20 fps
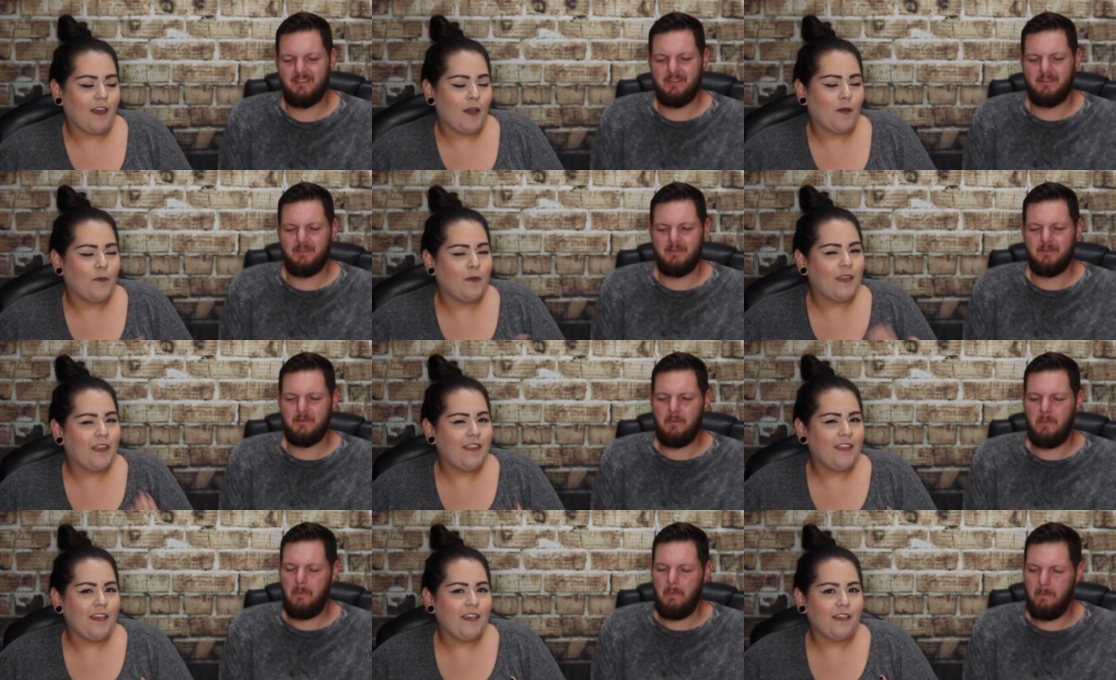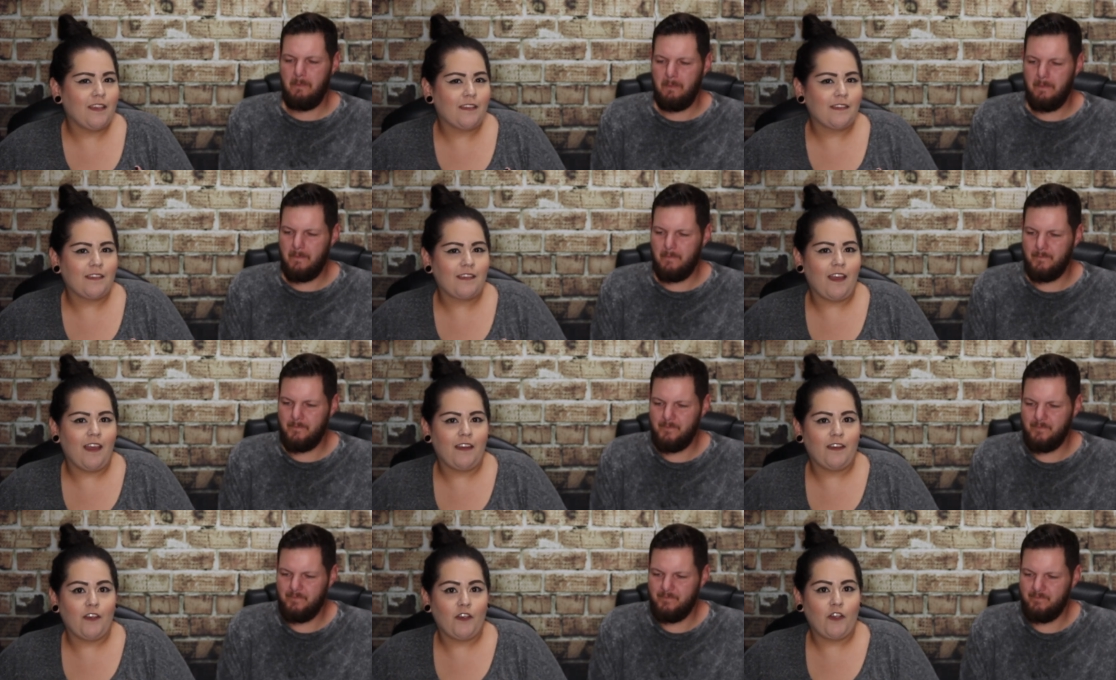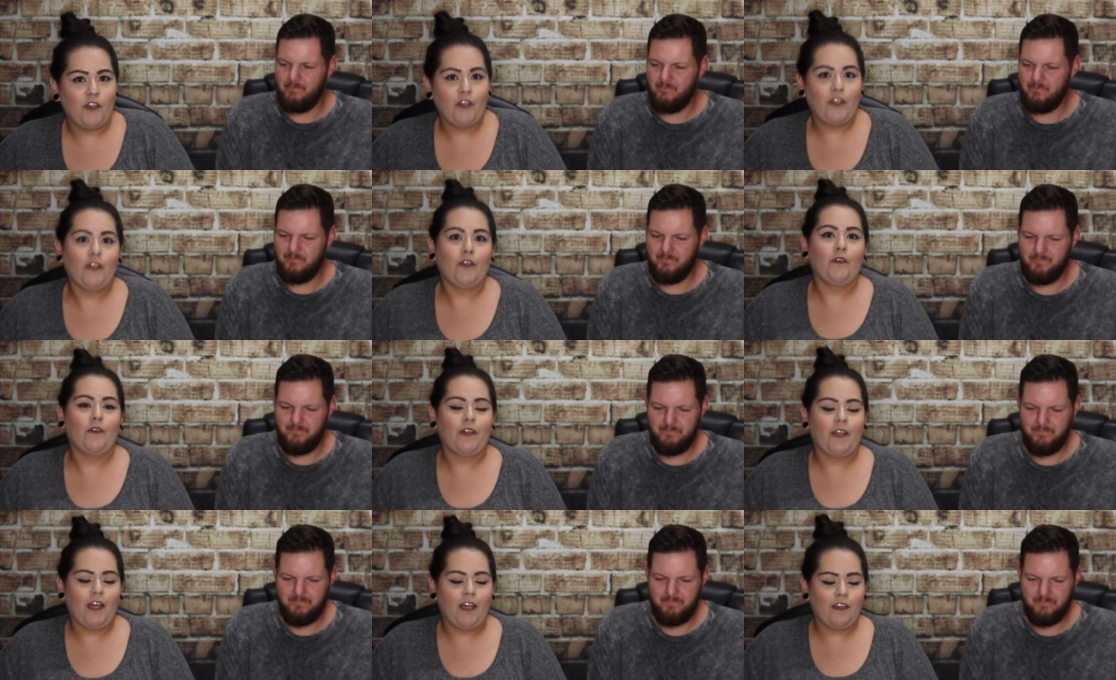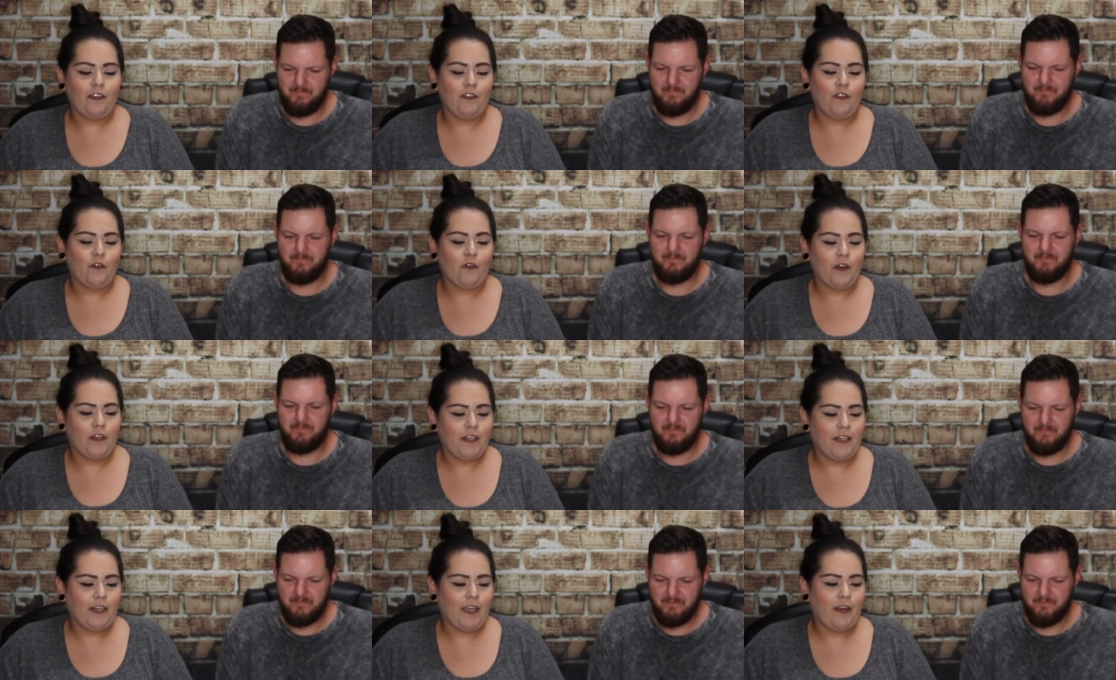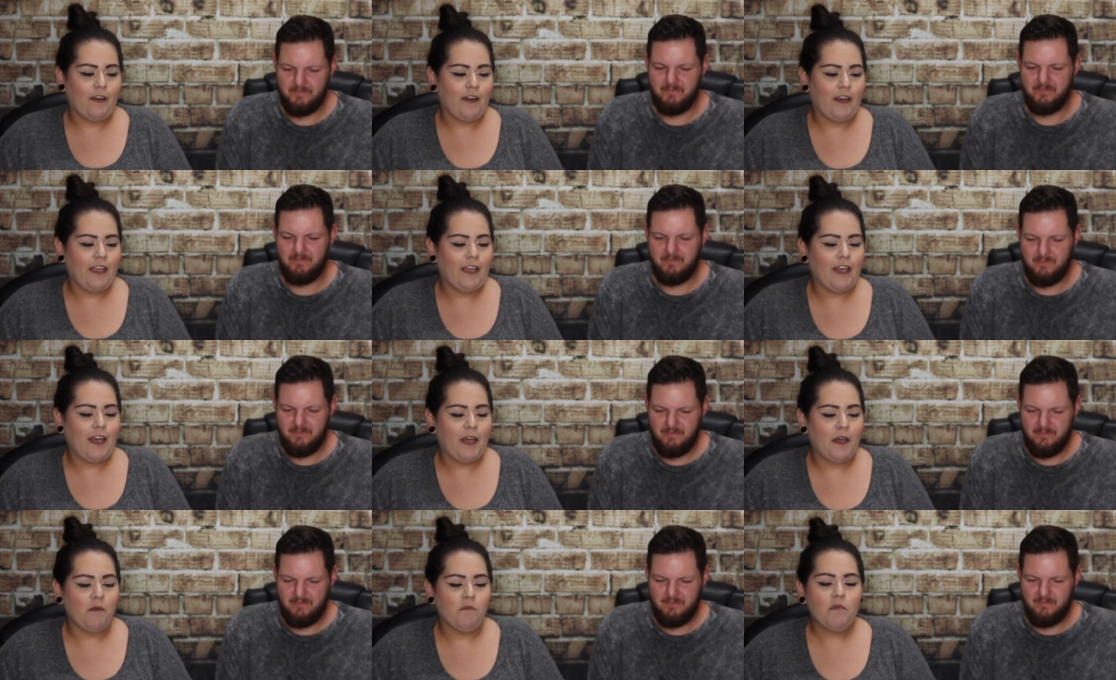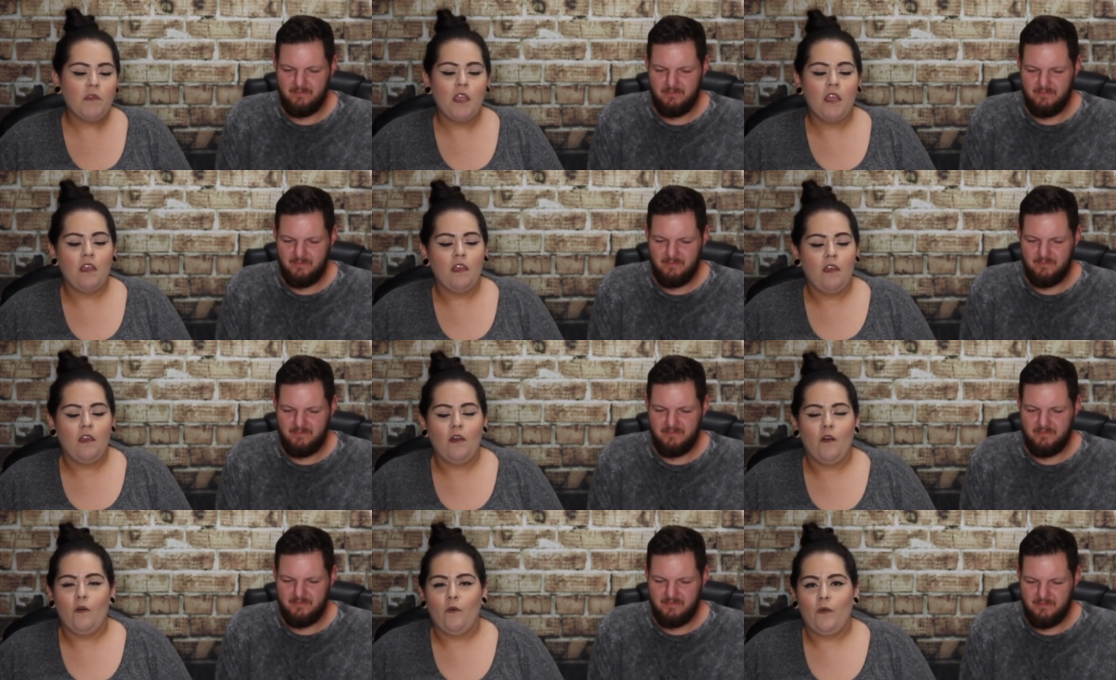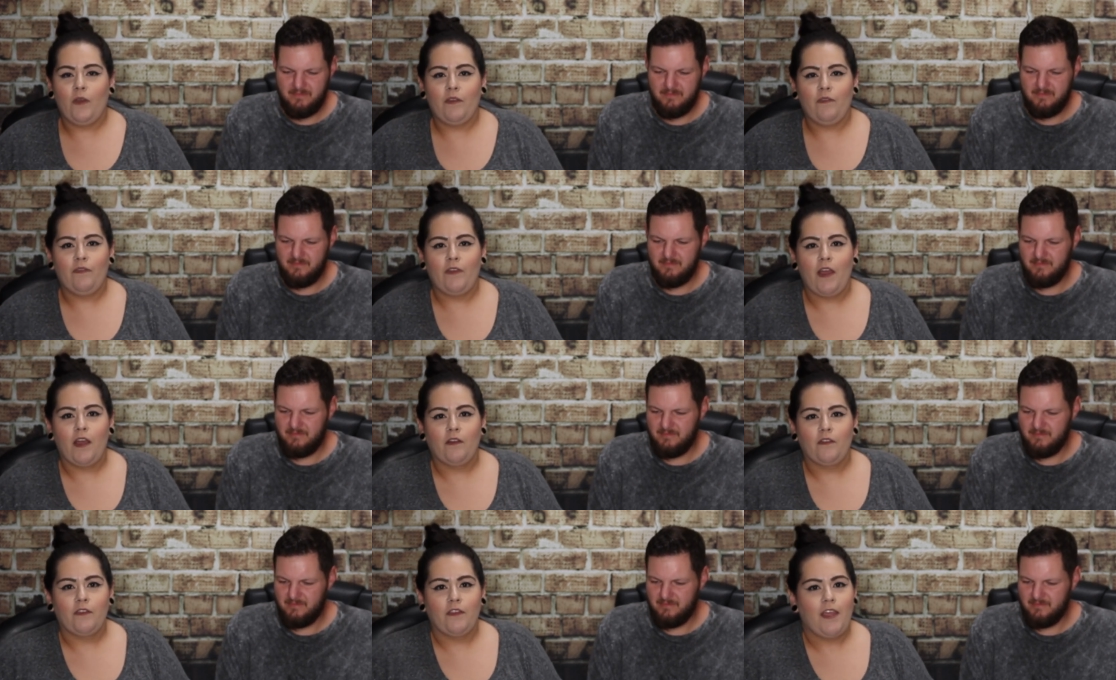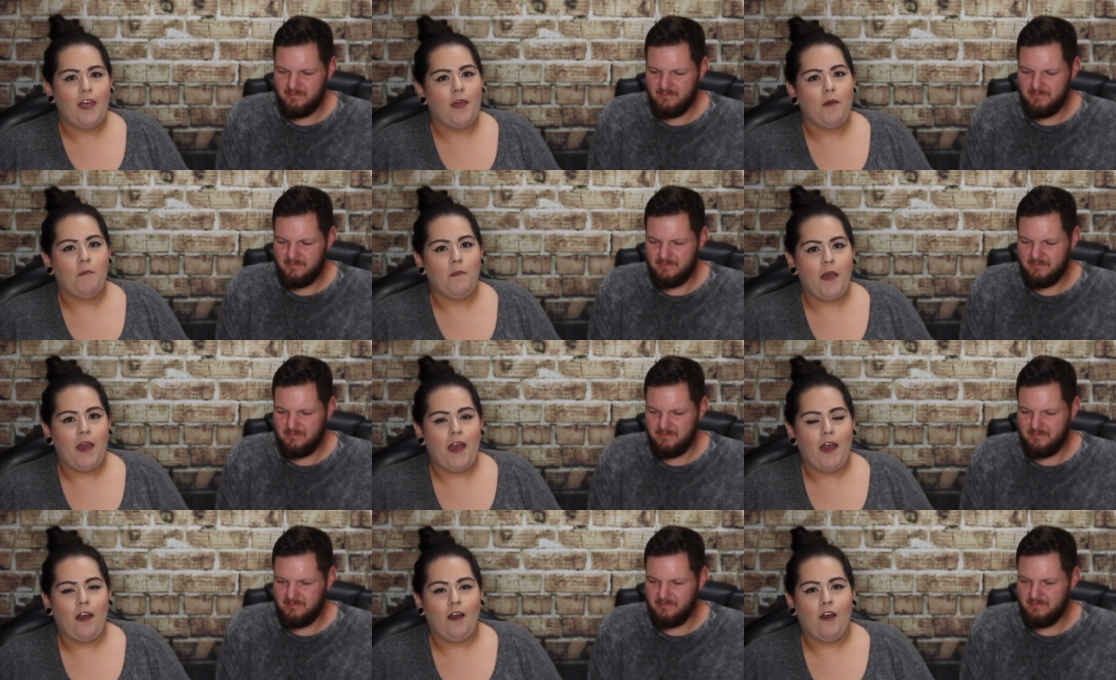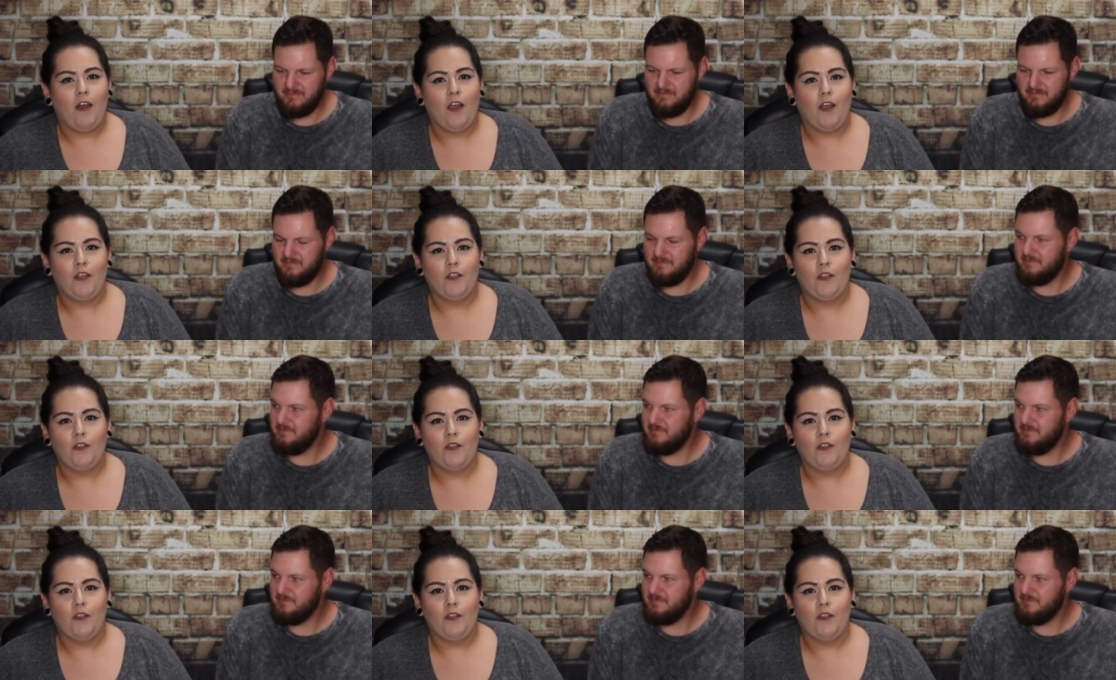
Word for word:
Speaker 1: that we think is kind of new and out of the ordinary. Um, We found them at our